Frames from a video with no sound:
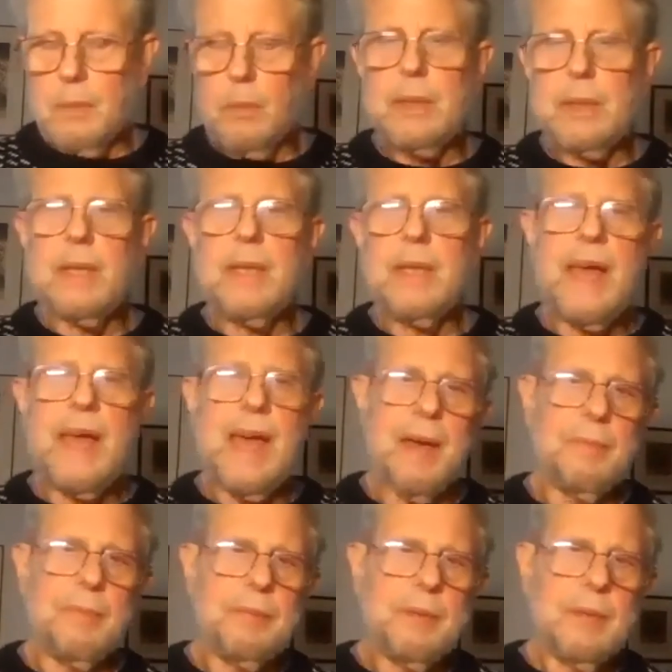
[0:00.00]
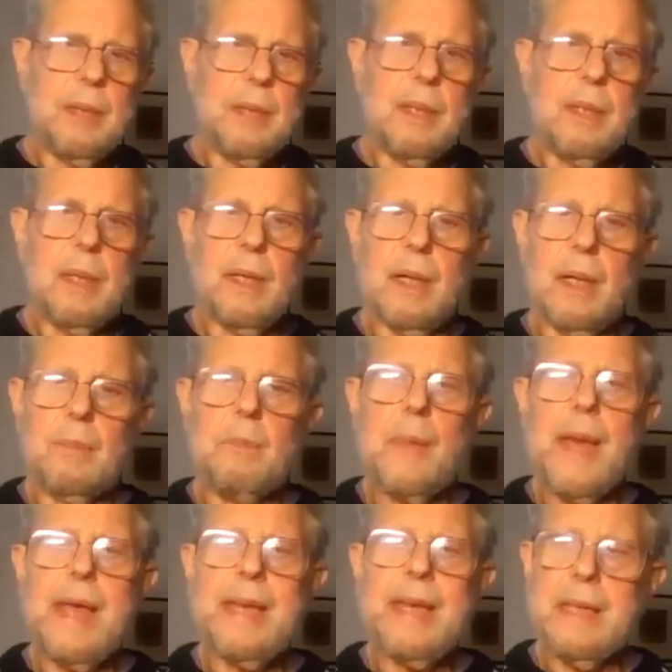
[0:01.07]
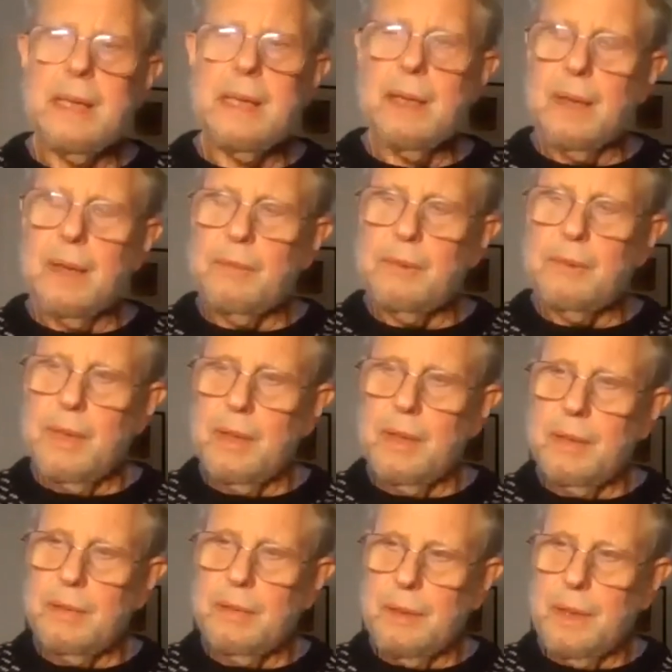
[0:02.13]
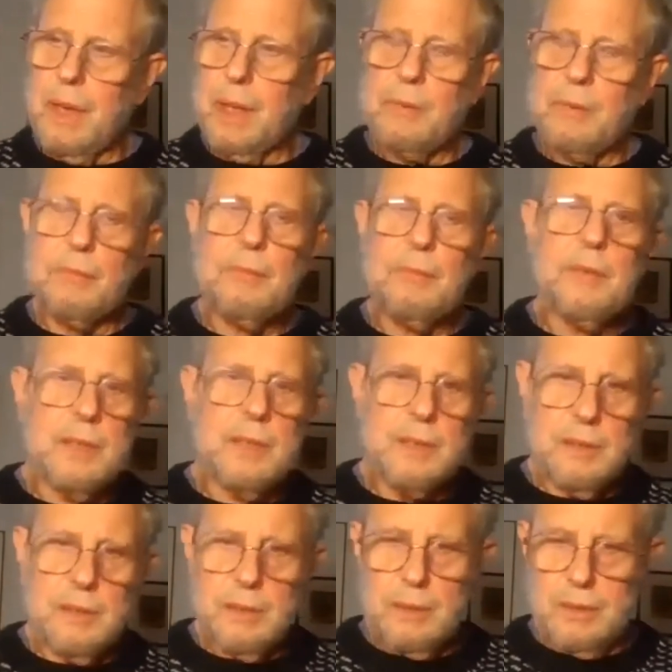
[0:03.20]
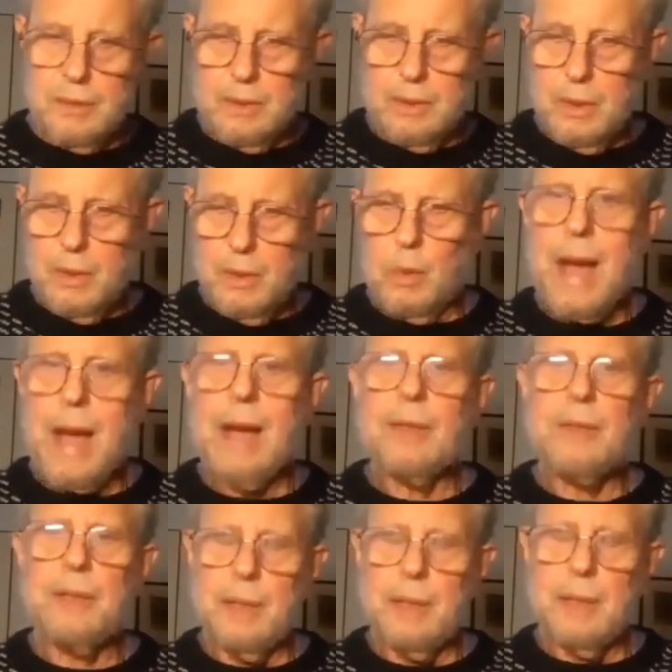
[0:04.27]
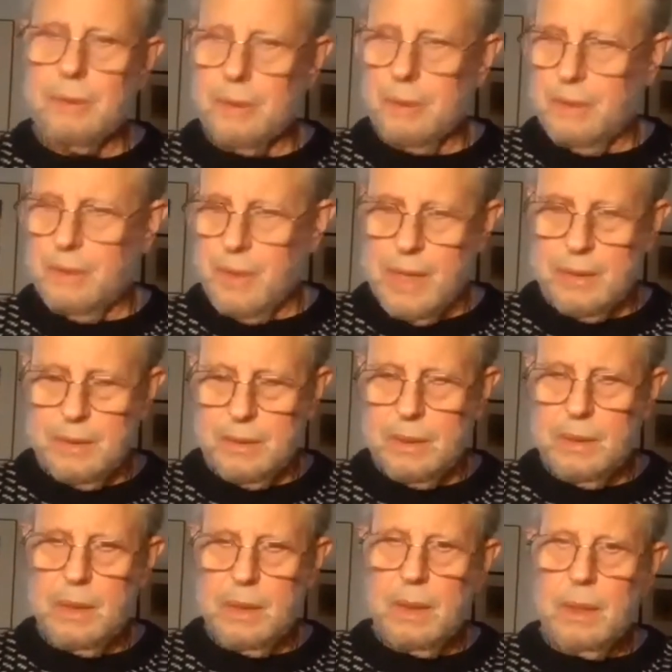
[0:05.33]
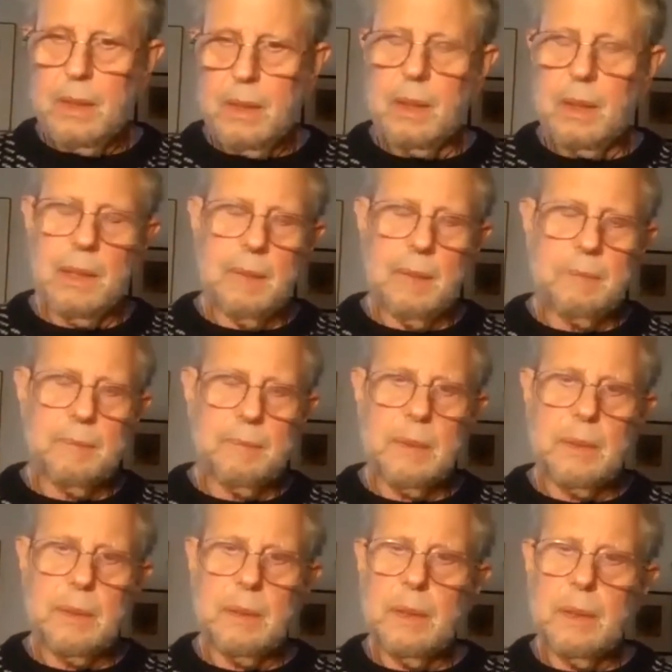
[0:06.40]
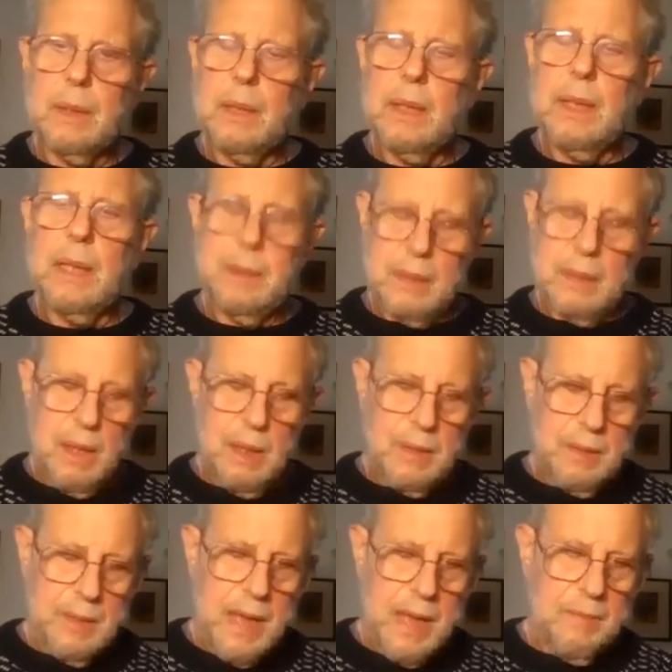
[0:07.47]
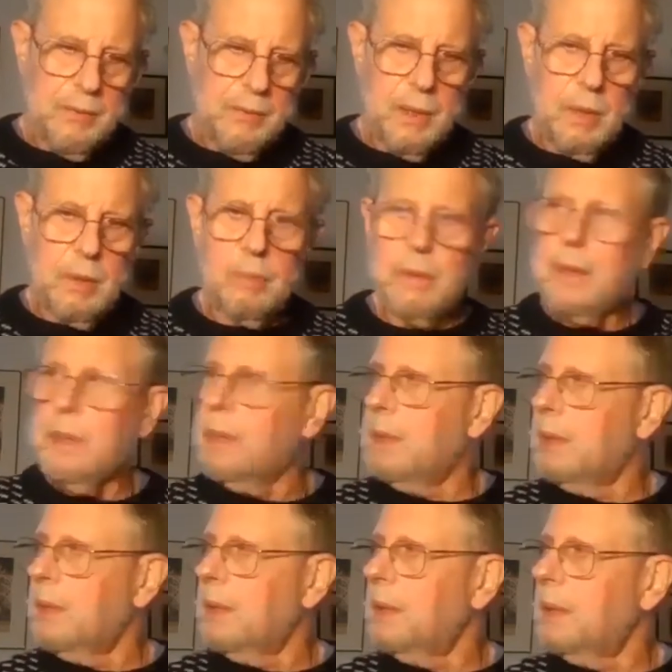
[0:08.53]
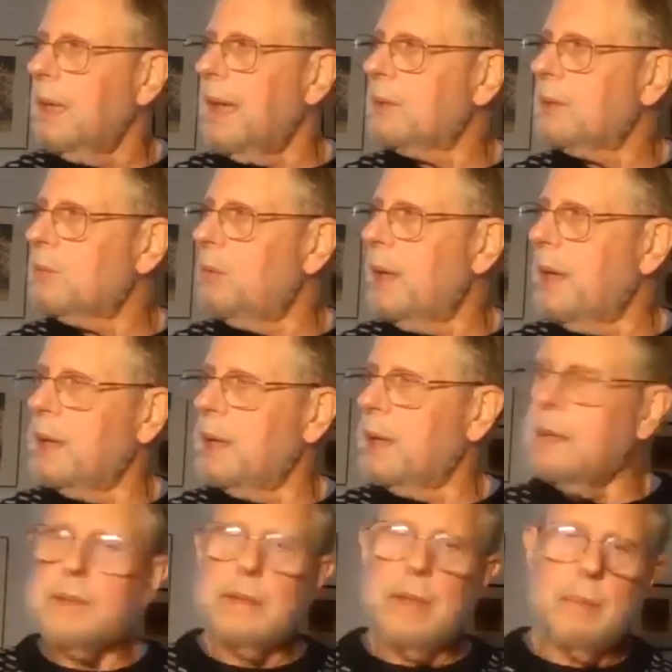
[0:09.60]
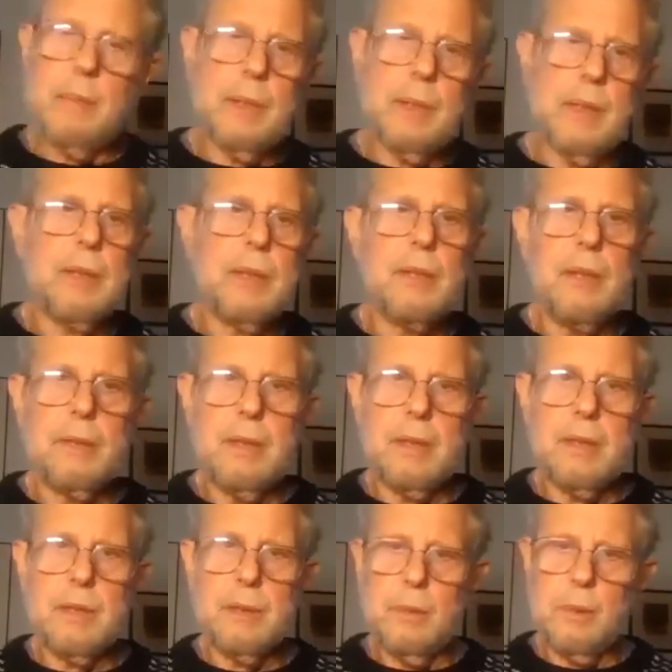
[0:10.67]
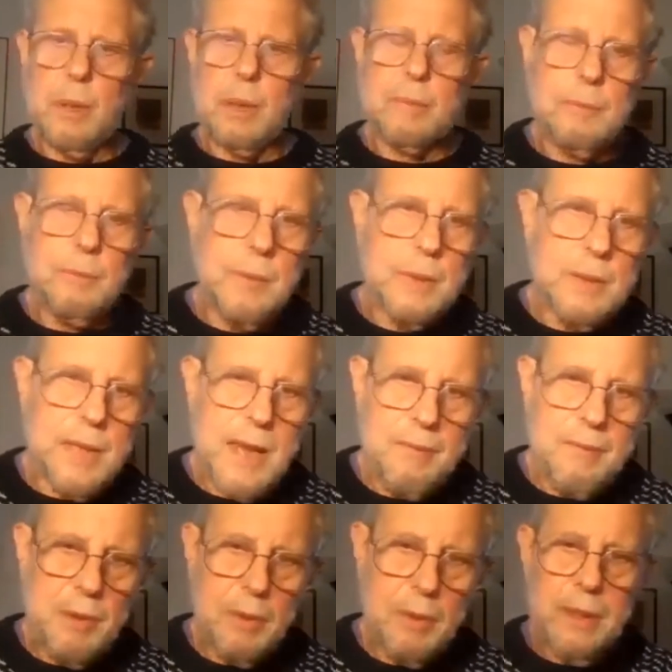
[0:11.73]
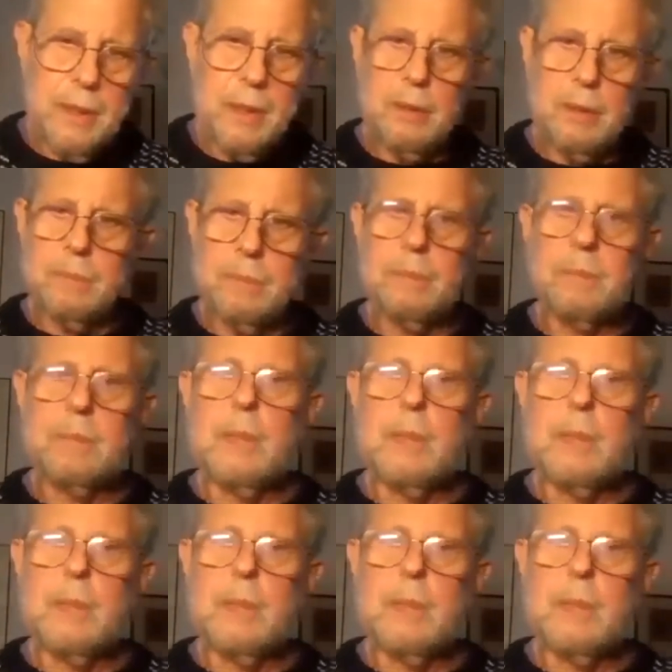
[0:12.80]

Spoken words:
We did have many of the other physicians who were out there, not on the Navajo, as well as some of the attorneys who worked for the Navajo legal